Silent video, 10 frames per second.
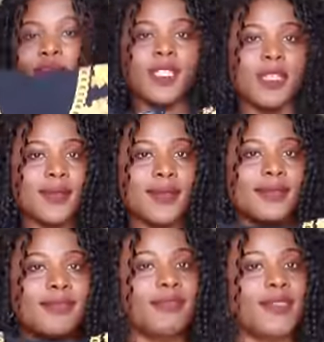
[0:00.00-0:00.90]
Yes,
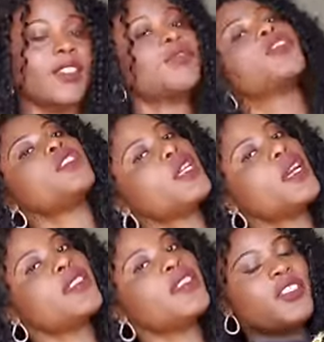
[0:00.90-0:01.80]
this
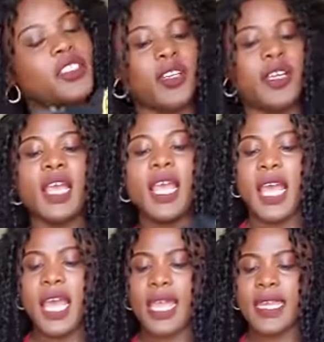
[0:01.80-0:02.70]
Versace shirt,
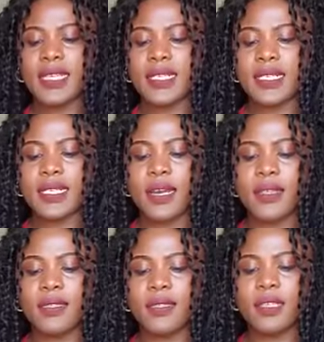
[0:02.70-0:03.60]
I
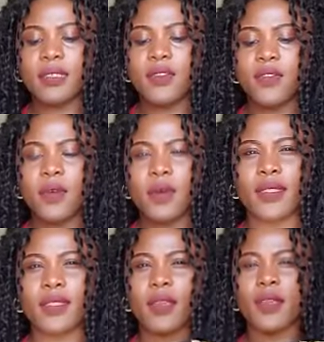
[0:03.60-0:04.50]
got this for I
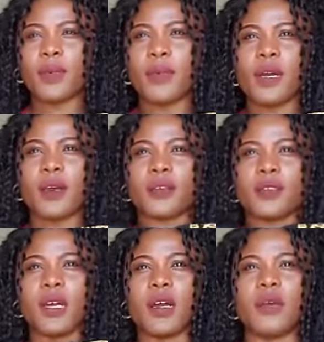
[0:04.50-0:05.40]
think about
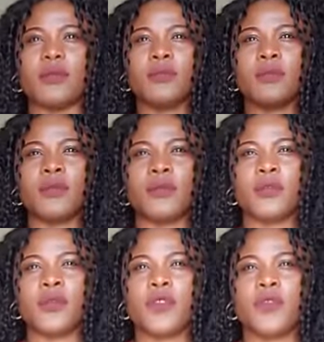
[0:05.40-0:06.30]

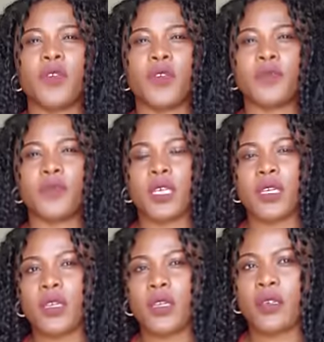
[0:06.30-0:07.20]

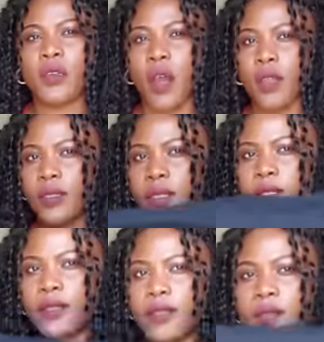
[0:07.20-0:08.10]

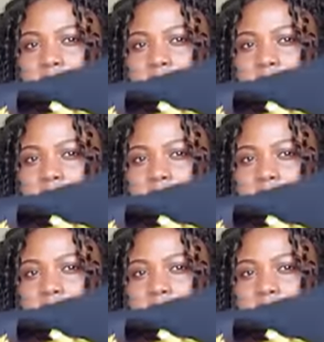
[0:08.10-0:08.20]
$50.